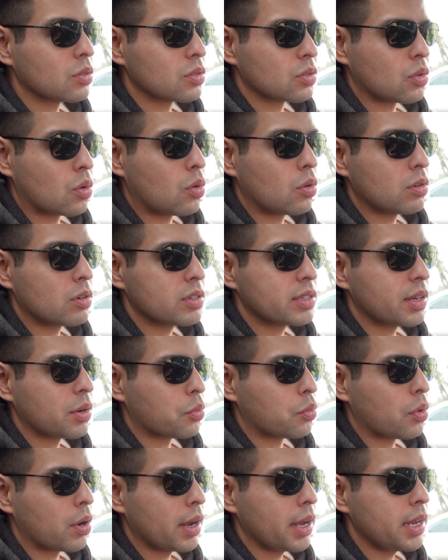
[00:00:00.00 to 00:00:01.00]
those corners
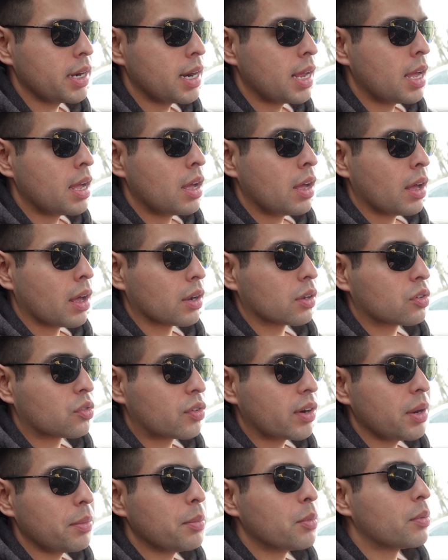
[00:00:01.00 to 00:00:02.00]
in right. And
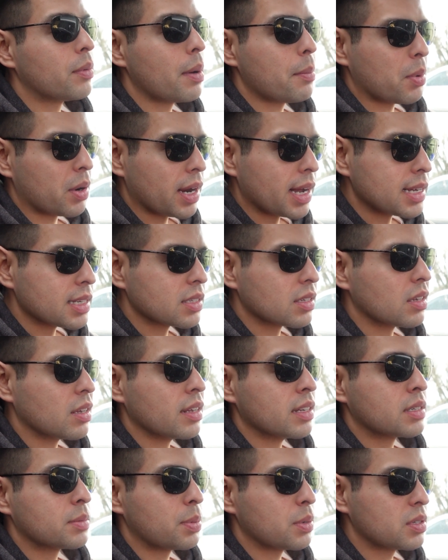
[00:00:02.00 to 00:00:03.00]
three, remember guys,
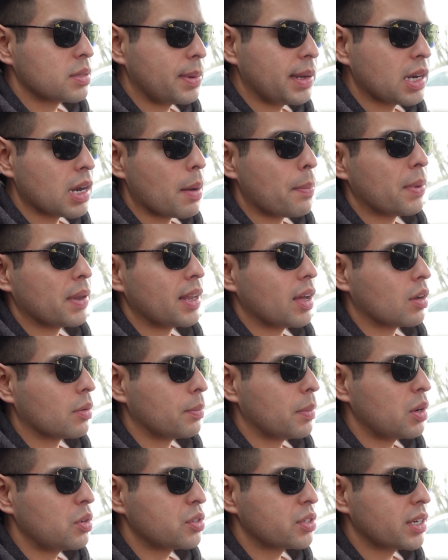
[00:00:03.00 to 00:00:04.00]
it's supposed to be an up and
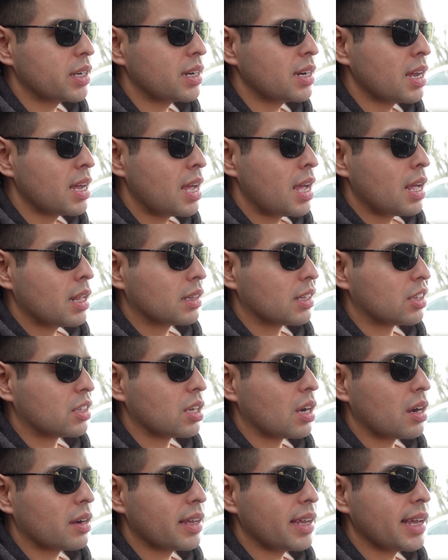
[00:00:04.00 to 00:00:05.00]
down motion. The
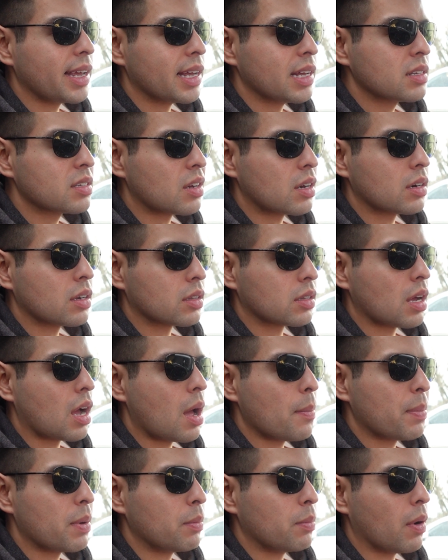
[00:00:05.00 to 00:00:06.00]
tucking is on the
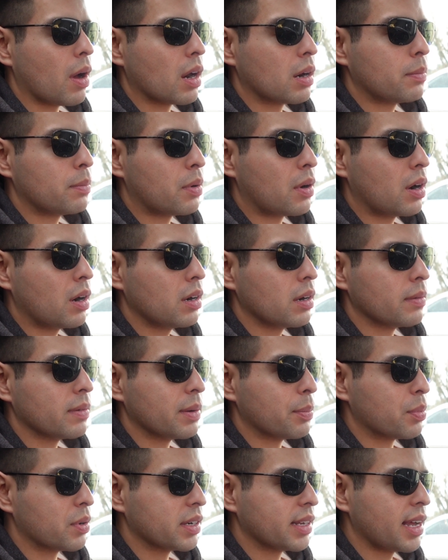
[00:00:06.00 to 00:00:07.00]
top and bottom part of
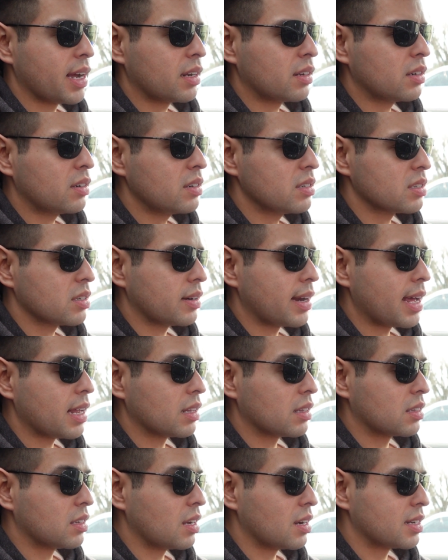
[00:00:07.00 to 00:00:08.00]
the protector, so that
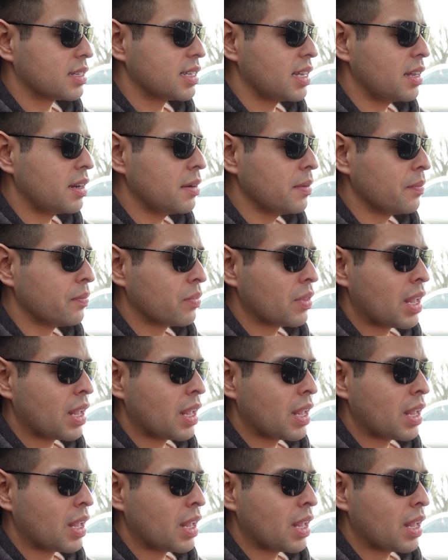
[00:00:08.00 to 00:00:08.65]
tucks in